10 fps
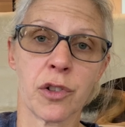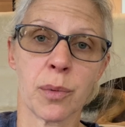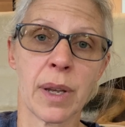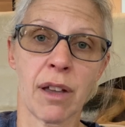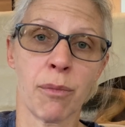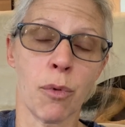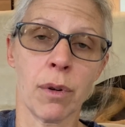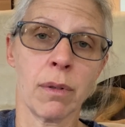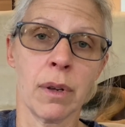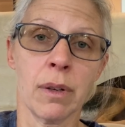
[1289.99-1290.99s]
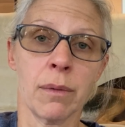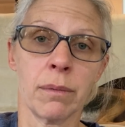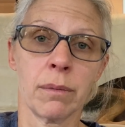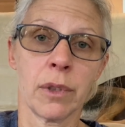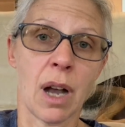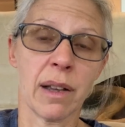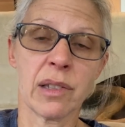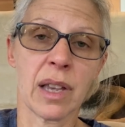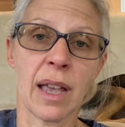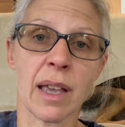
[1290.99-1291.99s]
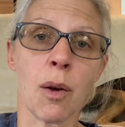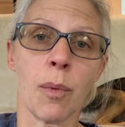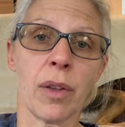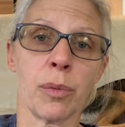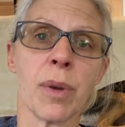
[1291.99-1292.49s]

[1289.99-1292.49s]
so we have more guys to hang out with.